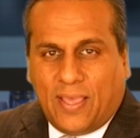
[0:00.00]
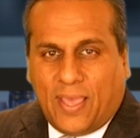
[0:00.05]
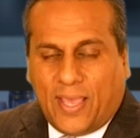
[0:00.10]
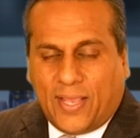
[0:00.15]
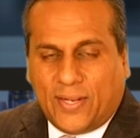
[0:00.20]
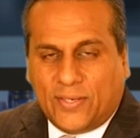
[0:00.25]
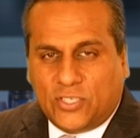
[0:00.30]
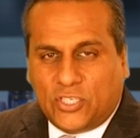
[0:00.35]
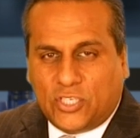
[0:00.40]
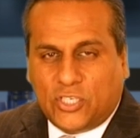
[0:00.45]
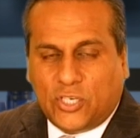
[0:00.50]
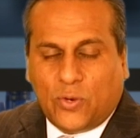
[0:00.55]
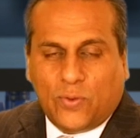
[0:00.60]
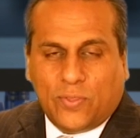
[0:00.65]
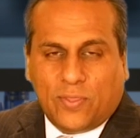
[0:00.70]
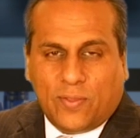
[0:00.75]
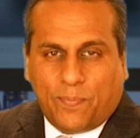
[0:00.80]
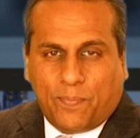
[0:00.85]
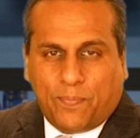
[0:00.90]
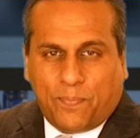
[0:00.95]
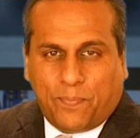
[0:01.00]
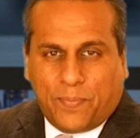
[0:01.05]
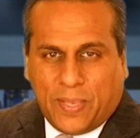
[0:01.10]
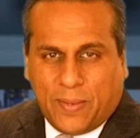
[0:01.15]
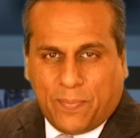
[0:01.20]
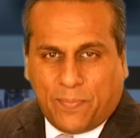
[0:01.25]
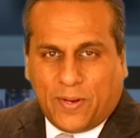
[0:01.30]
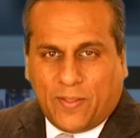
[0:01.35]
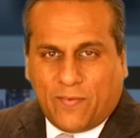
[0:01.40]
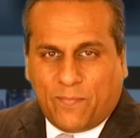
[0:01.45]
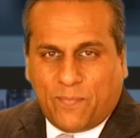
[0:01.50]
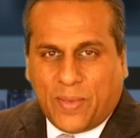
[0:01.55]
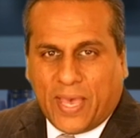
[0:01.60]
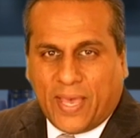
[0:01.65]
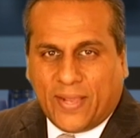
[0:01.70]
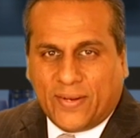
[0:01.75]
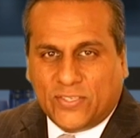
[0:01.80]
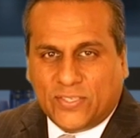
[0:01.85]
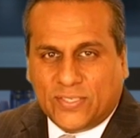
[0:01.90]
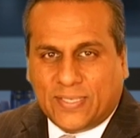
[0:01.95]
and show the people of
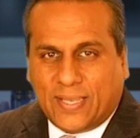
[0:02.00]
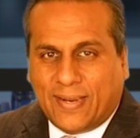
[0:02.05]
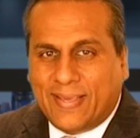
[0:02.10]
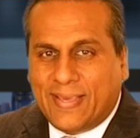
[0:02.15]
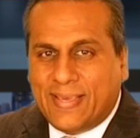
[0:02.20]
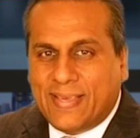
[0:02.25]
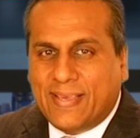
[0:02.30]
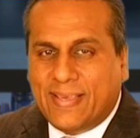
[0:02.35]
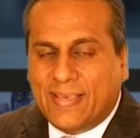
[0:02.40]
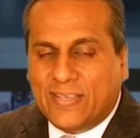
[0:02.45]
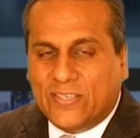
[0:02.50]
Paterson that he